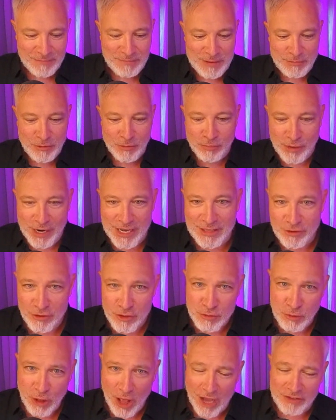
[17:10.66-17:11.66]
and then people break
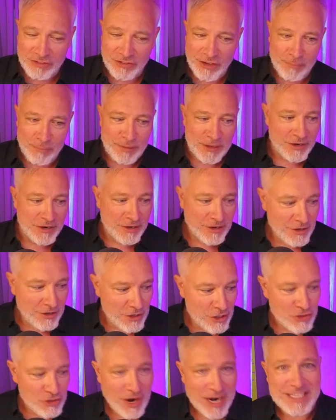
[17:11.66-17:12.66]
those blocks up and
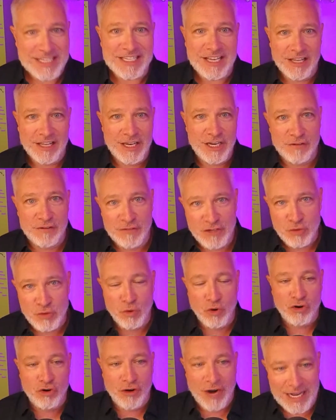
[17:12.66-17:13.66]
try to sell
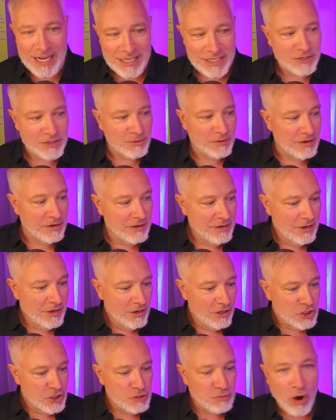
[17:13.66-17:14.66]
individual credits or
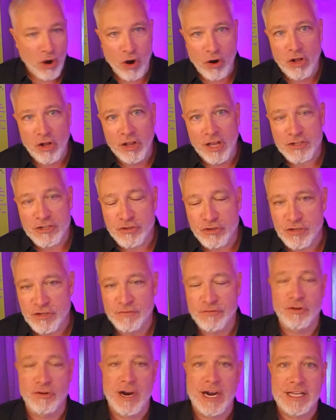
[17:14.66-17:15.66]
small clusters
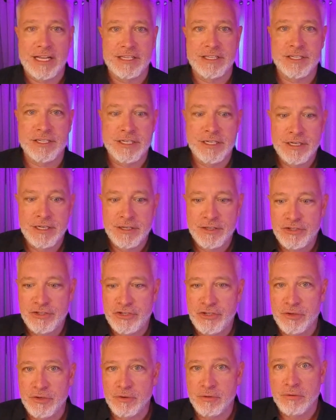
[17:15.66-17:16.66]
of credits
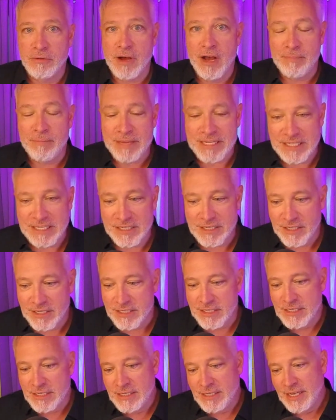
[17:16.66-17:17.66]
to uh,
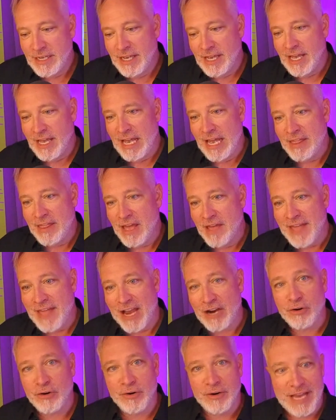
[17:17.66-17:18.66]
businesses, and, and,
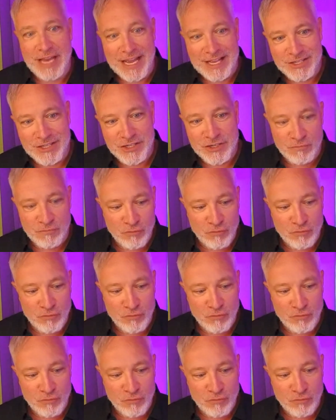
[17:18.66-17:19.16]
that creates